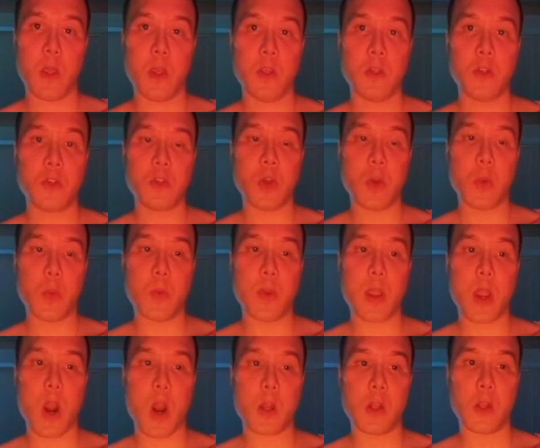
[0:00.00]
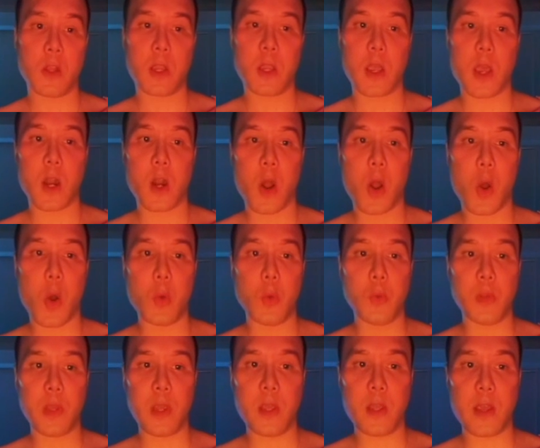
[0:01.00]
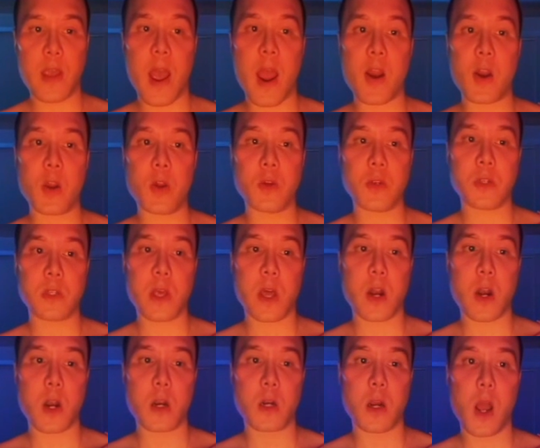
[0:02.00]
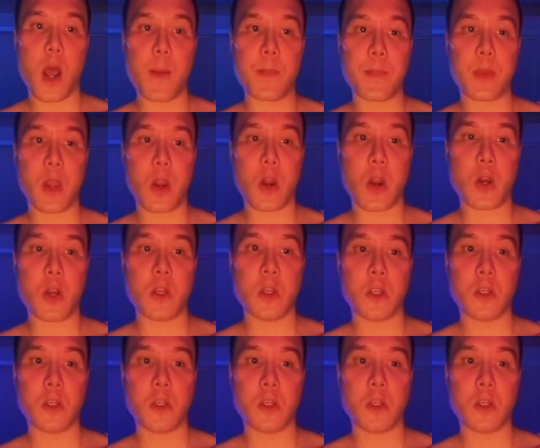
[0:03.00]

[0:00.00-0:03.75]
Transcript: So we are looking at only the arrows that are up here.